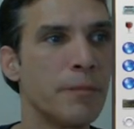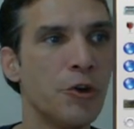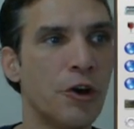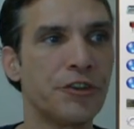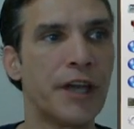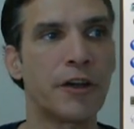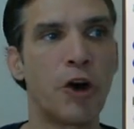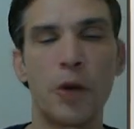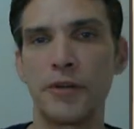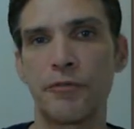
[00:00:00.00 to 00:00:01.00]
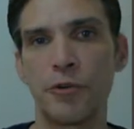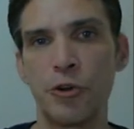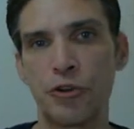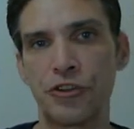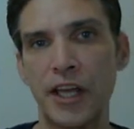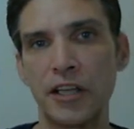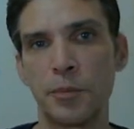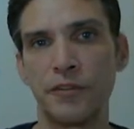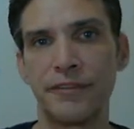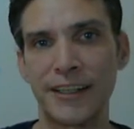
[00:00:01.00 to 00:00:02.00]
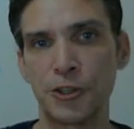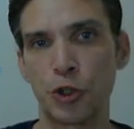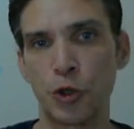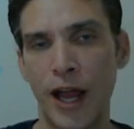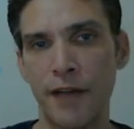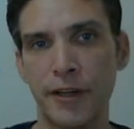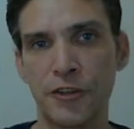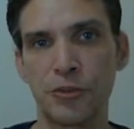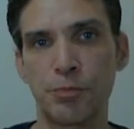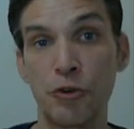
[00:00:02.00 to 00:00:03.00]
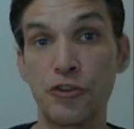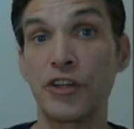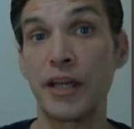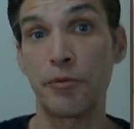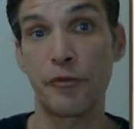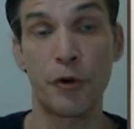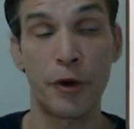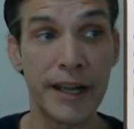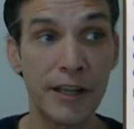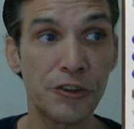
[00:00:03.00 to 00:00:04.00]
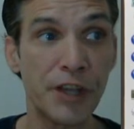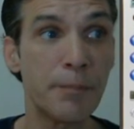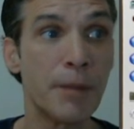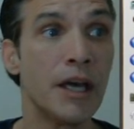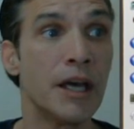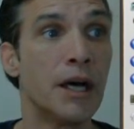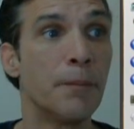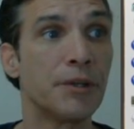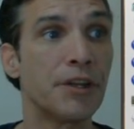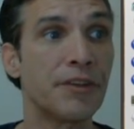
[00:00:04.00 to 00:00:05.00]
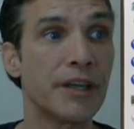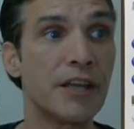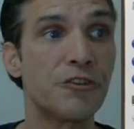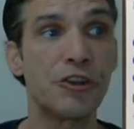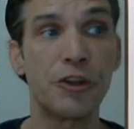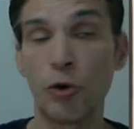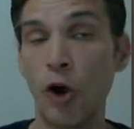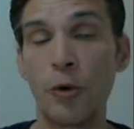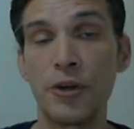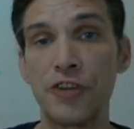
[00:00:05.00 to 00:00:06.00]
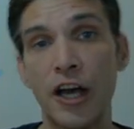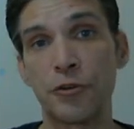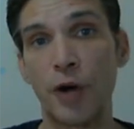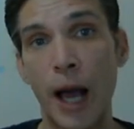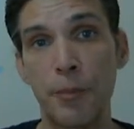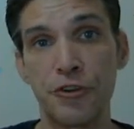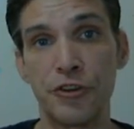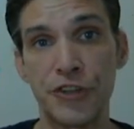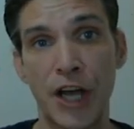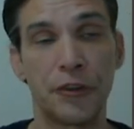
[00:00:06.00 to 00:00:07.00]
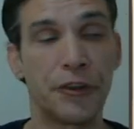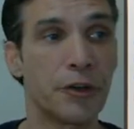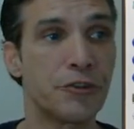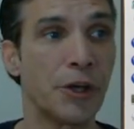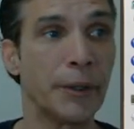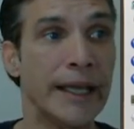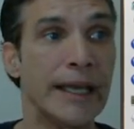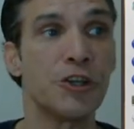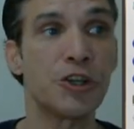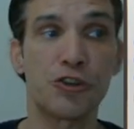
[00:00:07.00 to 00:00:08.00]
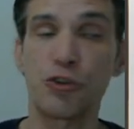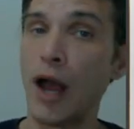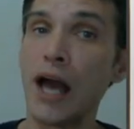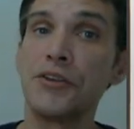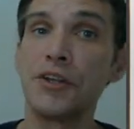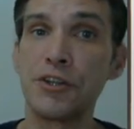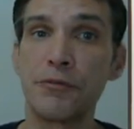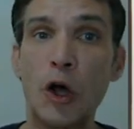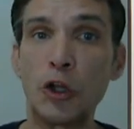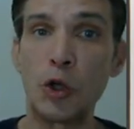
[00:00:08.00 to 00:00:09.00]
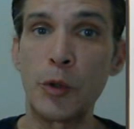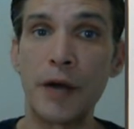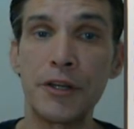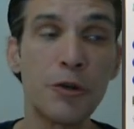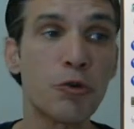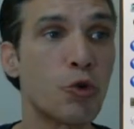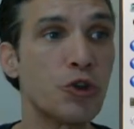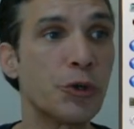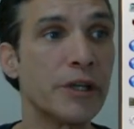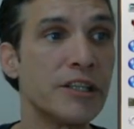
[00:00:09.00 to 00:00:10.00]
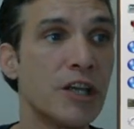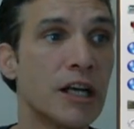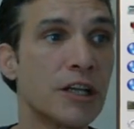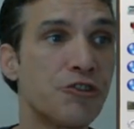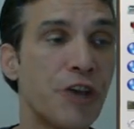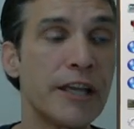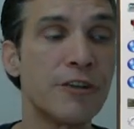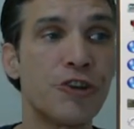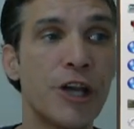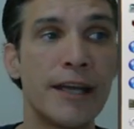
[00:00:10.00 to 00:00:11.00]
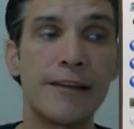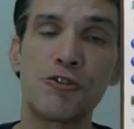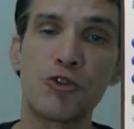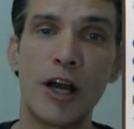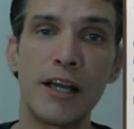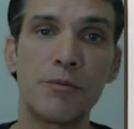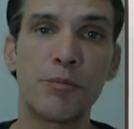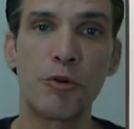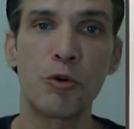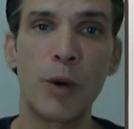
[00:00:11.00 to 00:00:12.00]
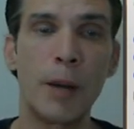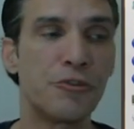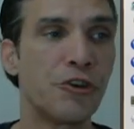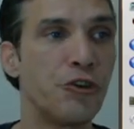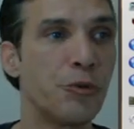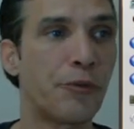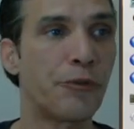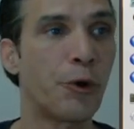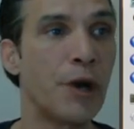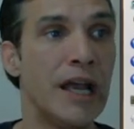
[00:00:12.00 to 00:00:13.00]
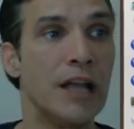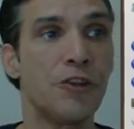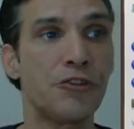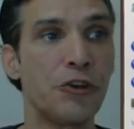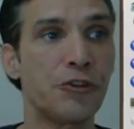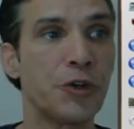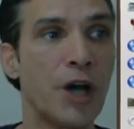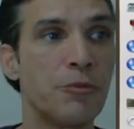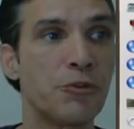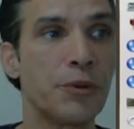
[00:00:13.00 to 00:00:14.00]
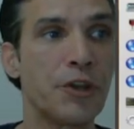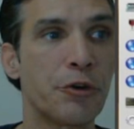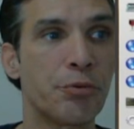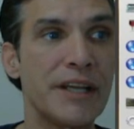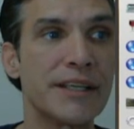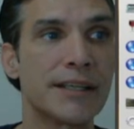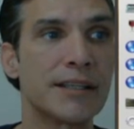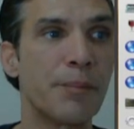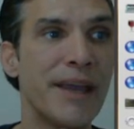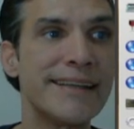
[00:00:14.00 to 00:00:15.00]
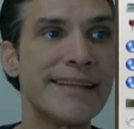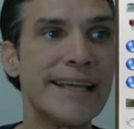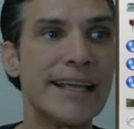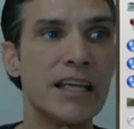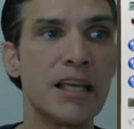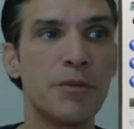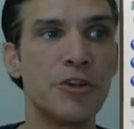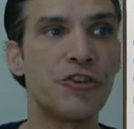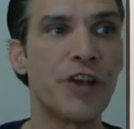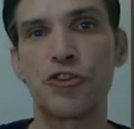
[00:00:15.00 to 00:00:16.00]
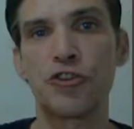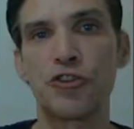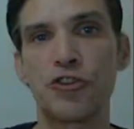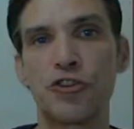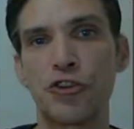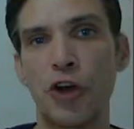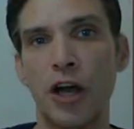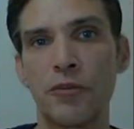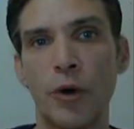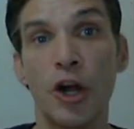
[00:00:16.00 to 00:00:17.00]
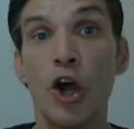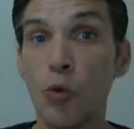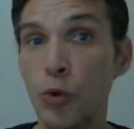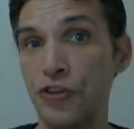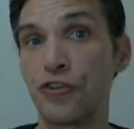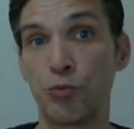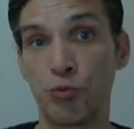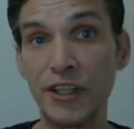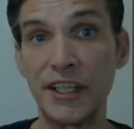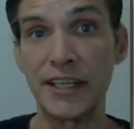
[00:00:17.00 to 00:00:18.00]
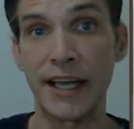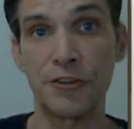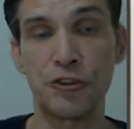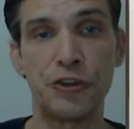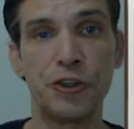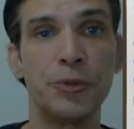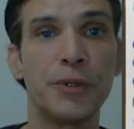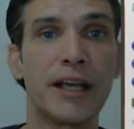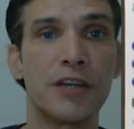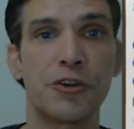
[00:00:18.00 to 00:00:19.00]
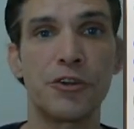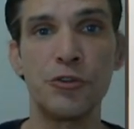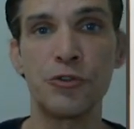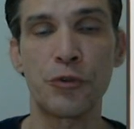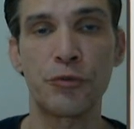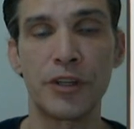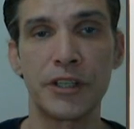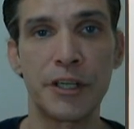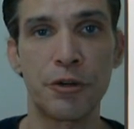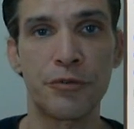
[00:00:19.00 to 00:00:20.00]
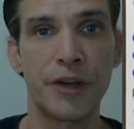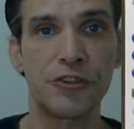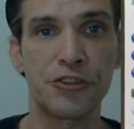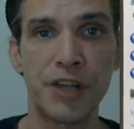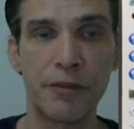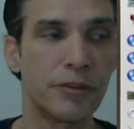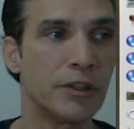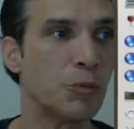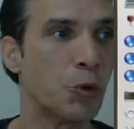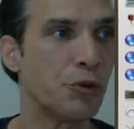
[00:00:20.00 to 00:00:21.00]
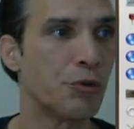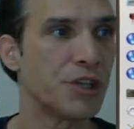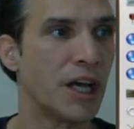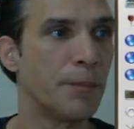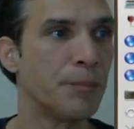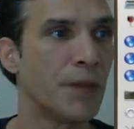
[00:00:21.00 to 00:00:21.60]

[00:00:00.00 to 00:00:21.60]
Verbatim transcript: You also get Karbon for your scalable vector graphics. Personally, I prefer Inkscape, but the thing is, there are always other options out there. So you can try the default loadout here, or you can uh, change and try programs that you prefer. This also comes with Krita, the painting and image editing software, which is really nice too. It has a user-friendly interface, definitely worth your time.